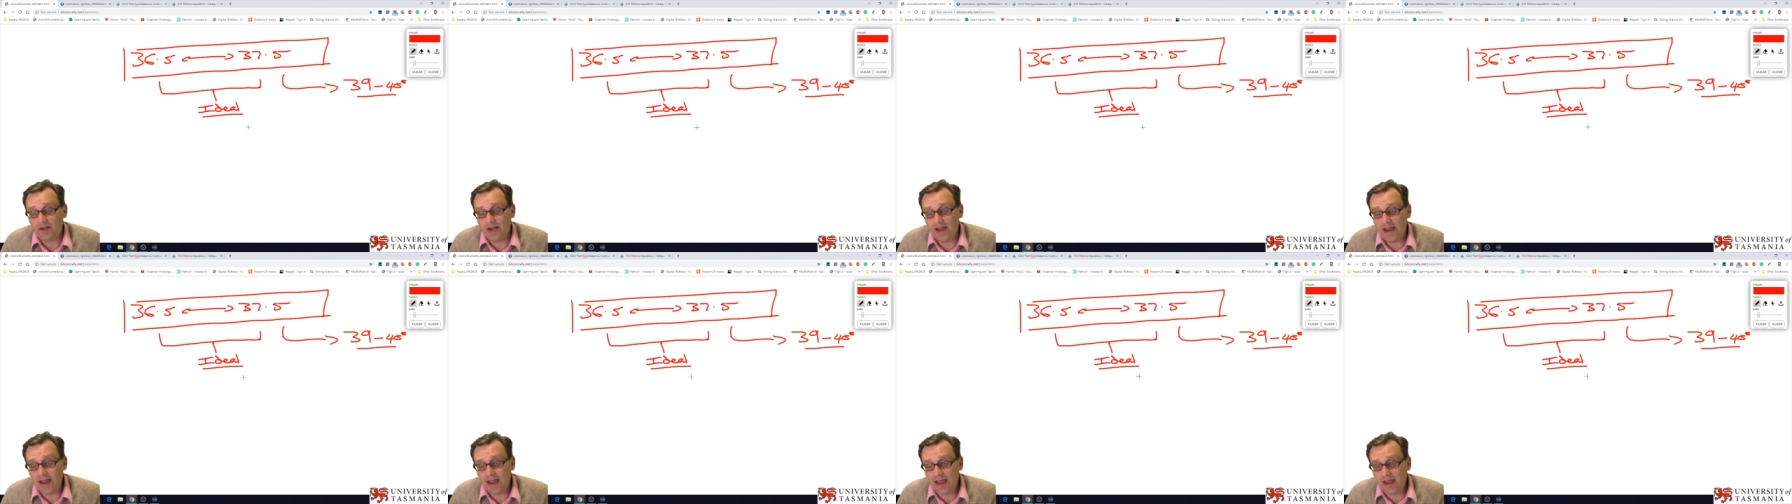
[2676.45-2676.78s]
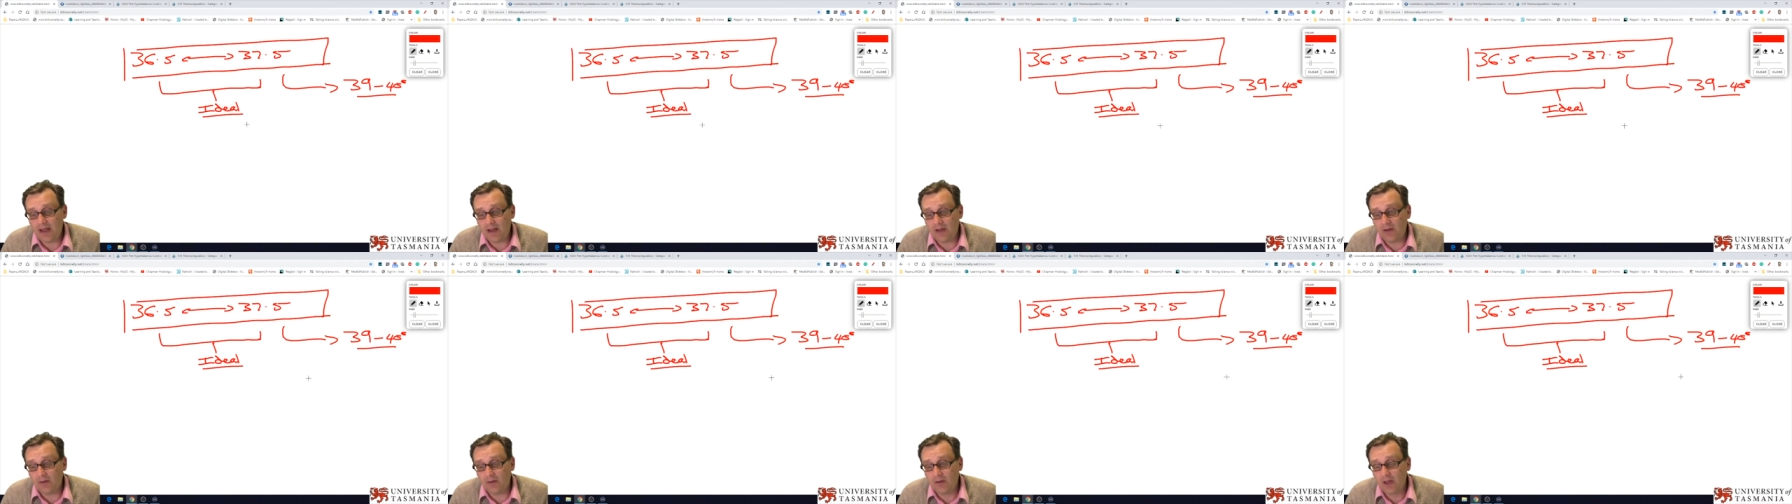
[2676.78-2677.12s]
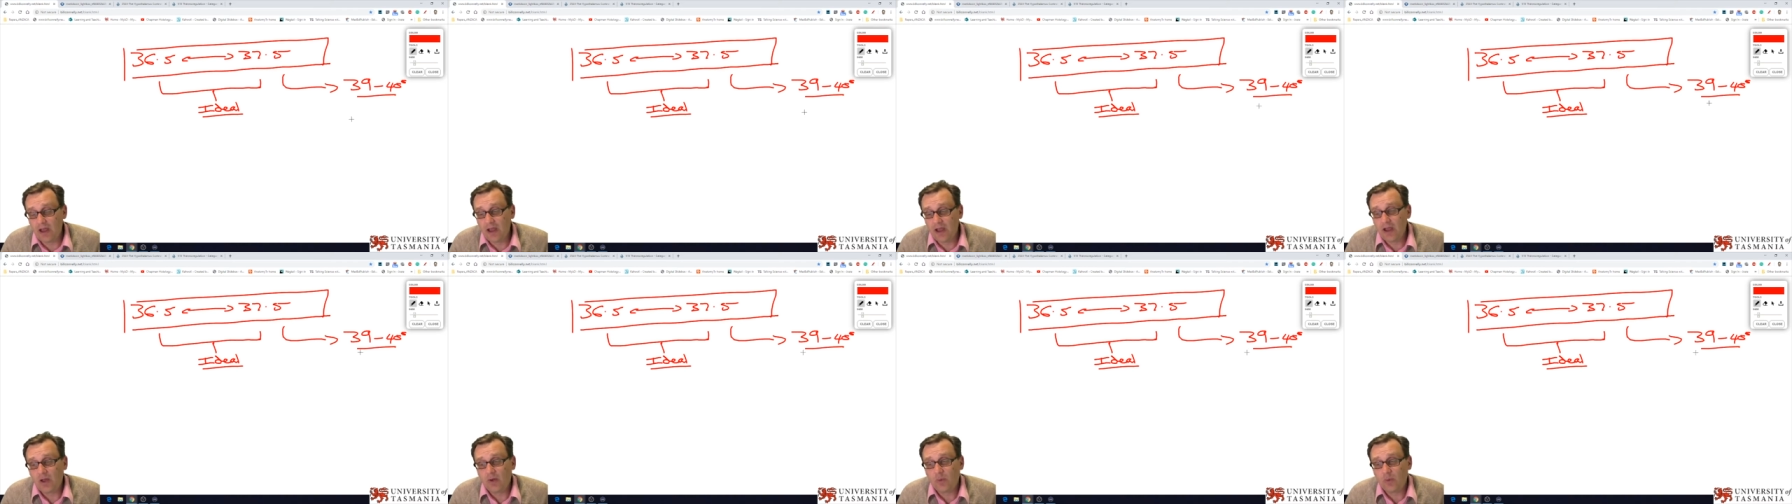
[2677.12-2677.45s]
And so
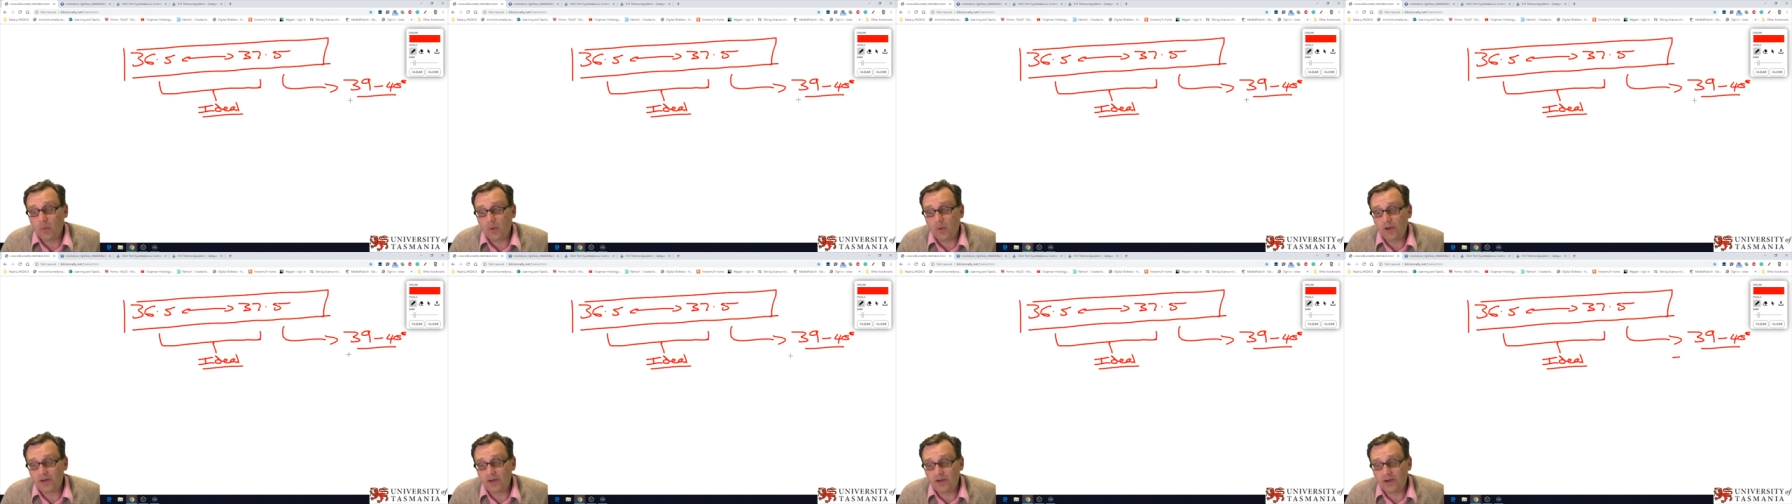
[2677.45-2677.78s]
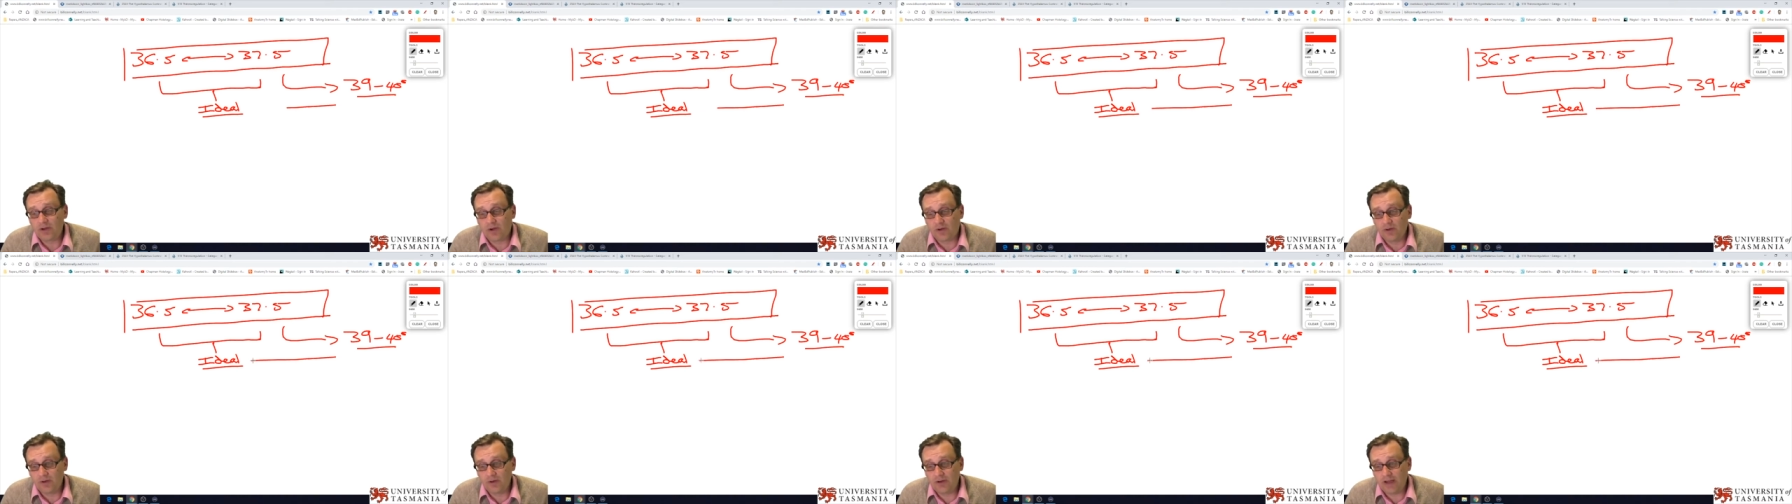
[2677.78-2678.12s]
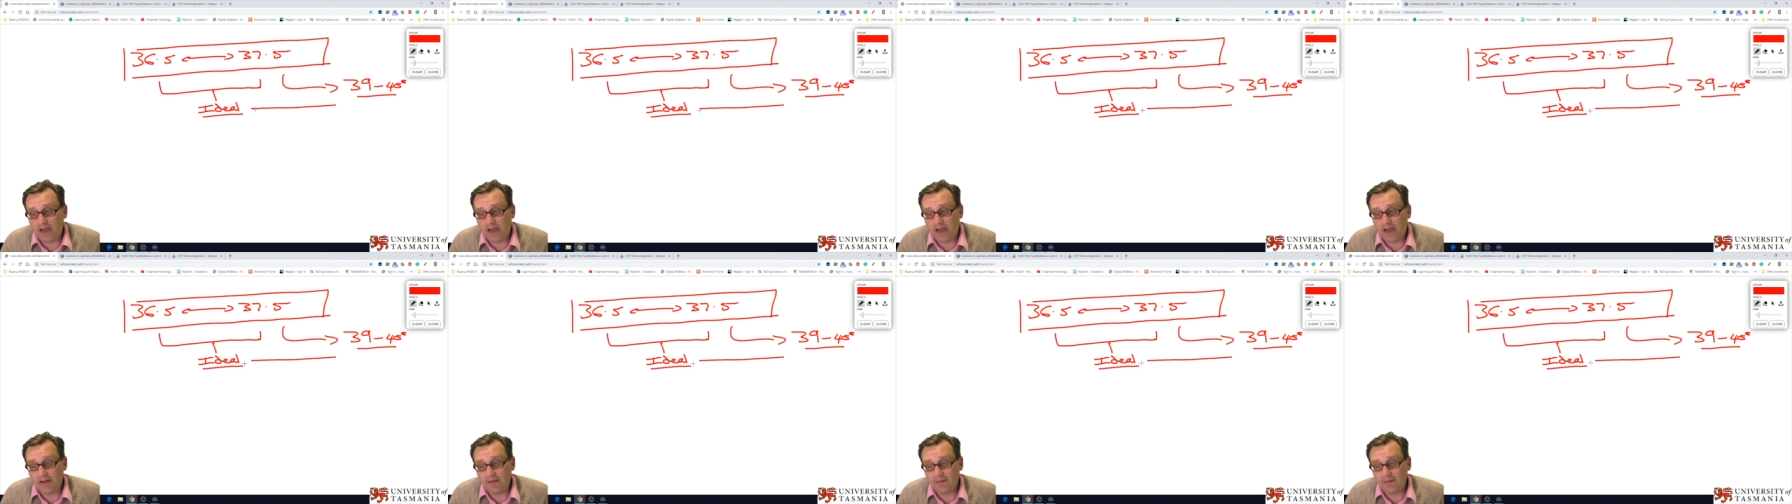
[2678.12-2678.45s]
now we
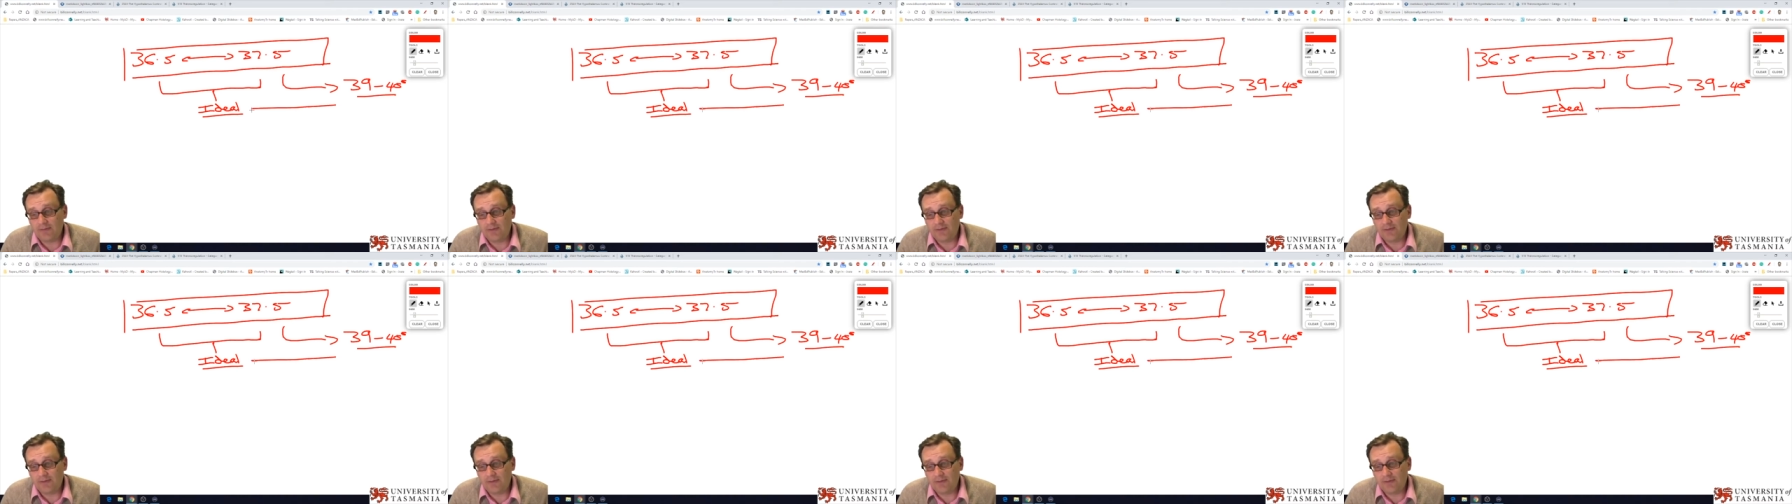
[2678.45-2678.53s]
don't